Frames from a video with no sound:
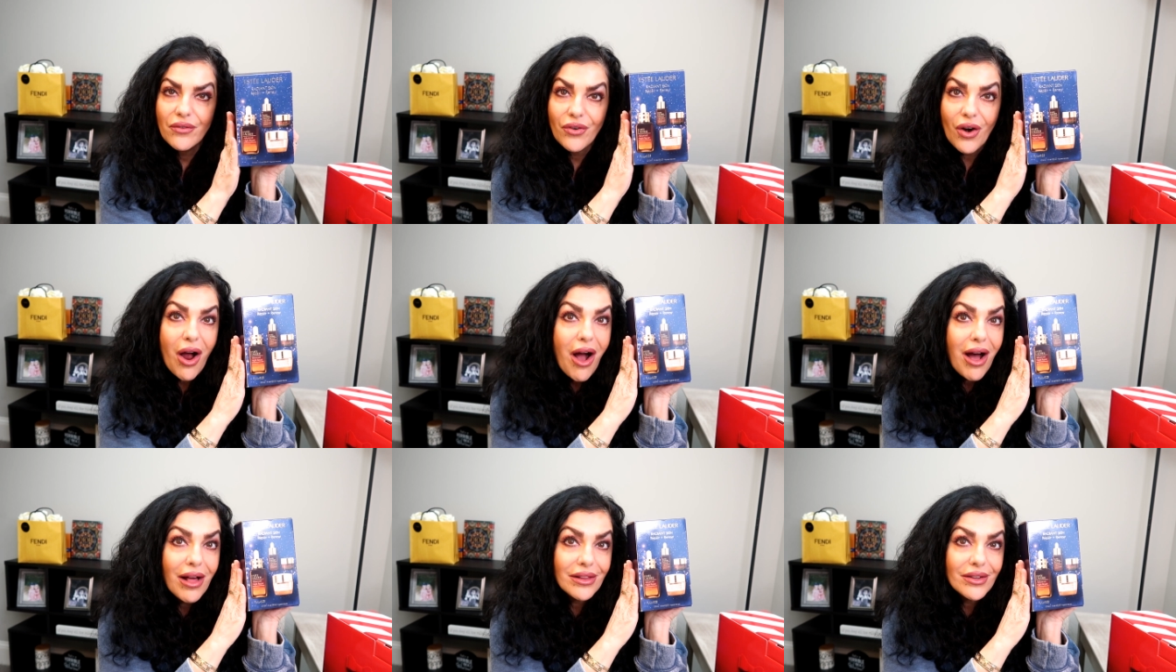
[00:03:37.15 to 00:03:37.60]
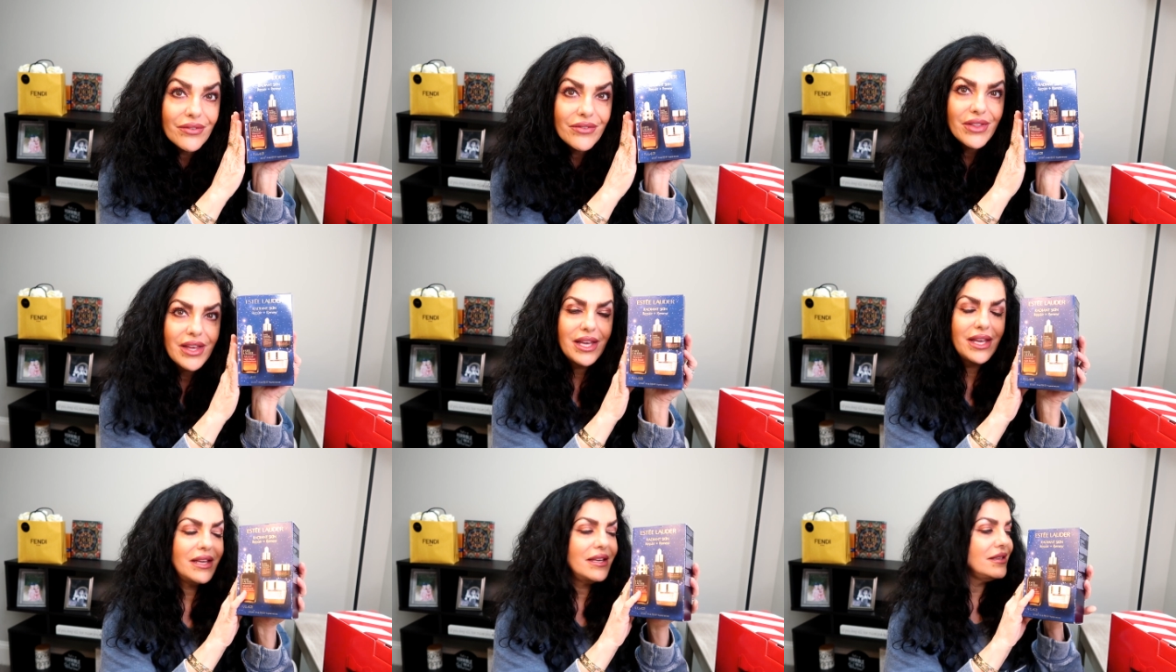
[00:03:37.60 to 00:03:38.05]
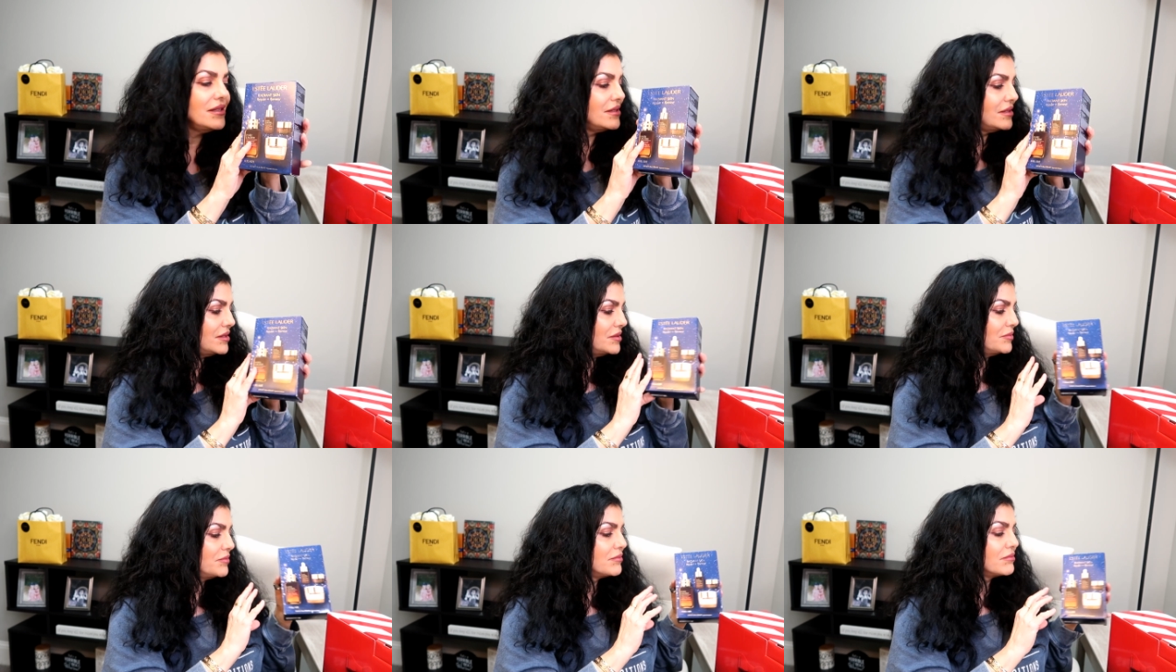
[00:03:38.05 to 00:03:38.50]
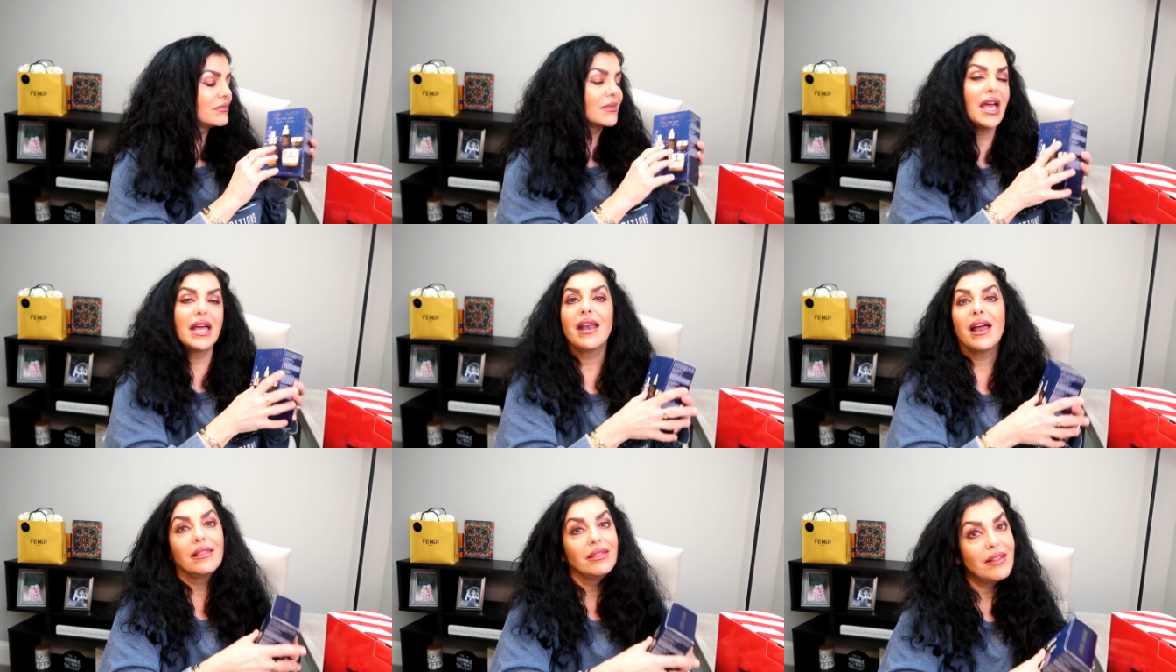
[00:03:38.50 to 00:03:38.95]
for all of this.
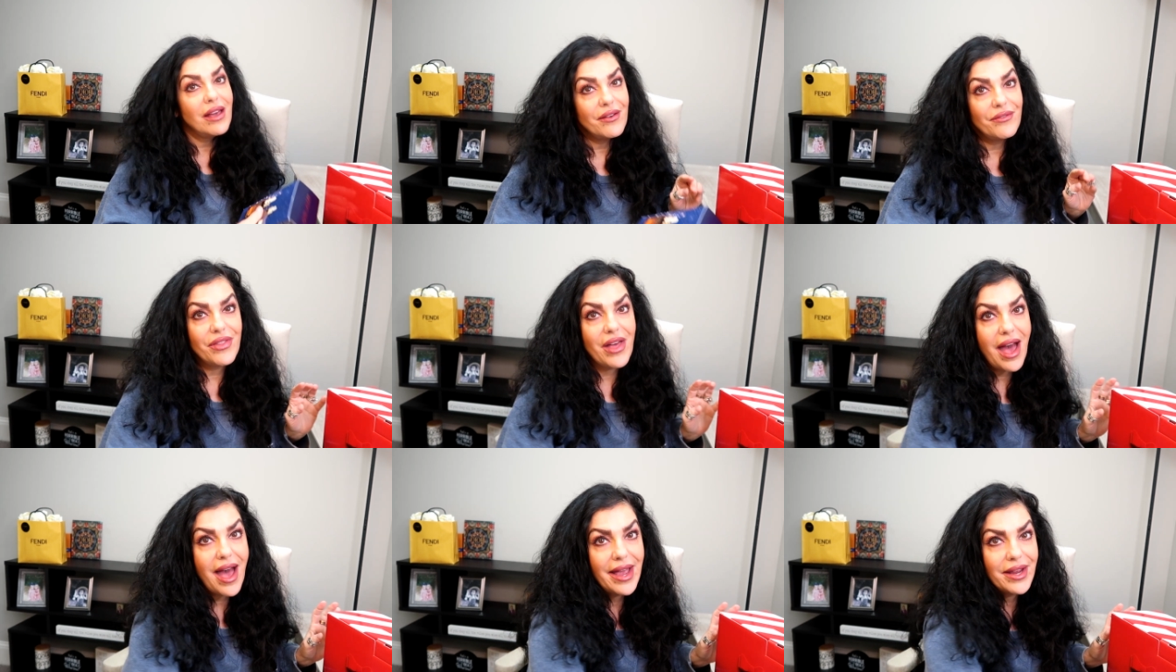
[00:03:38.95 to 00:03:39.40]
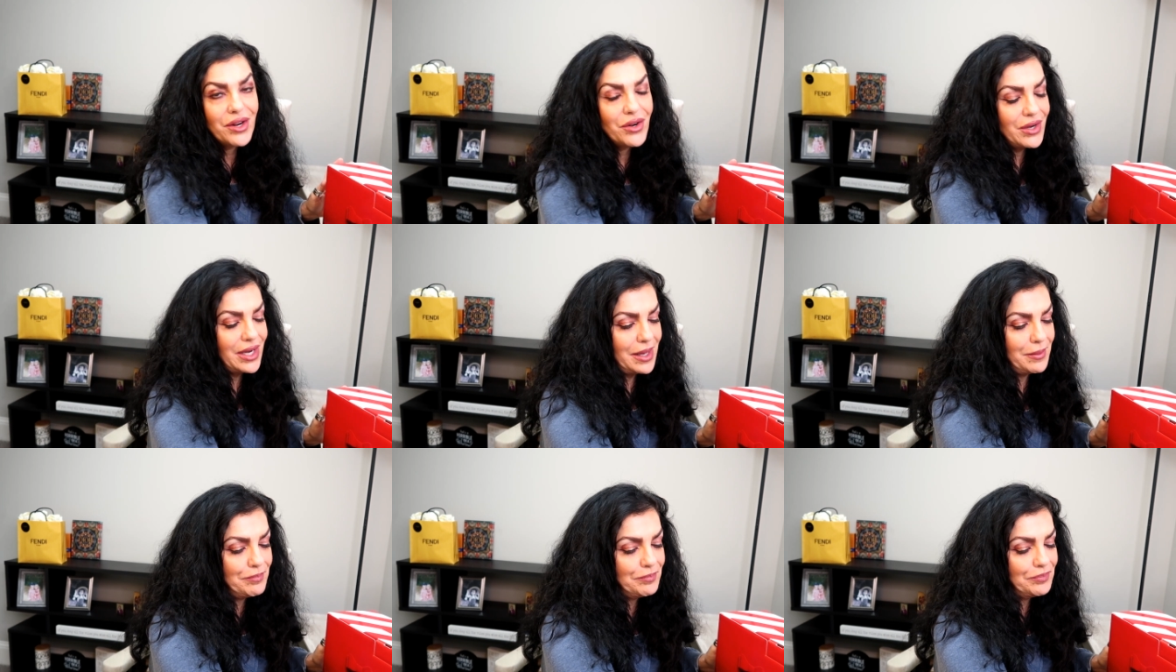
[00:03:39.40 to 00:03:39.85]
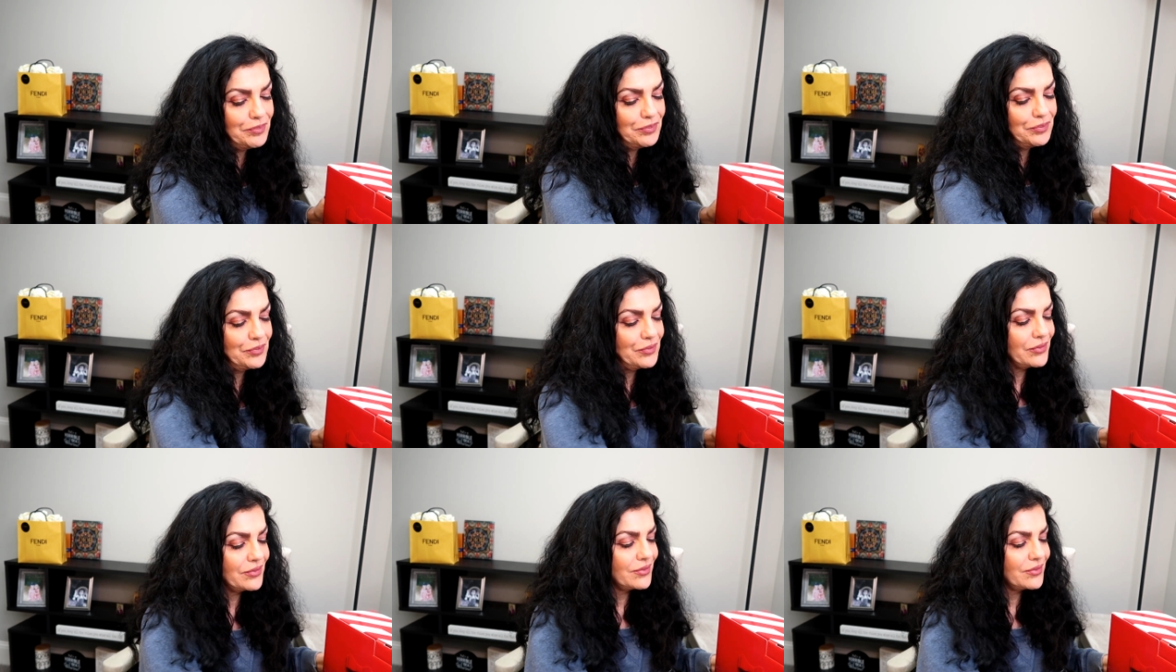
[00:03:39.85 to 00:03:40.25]
And I love the eye cream.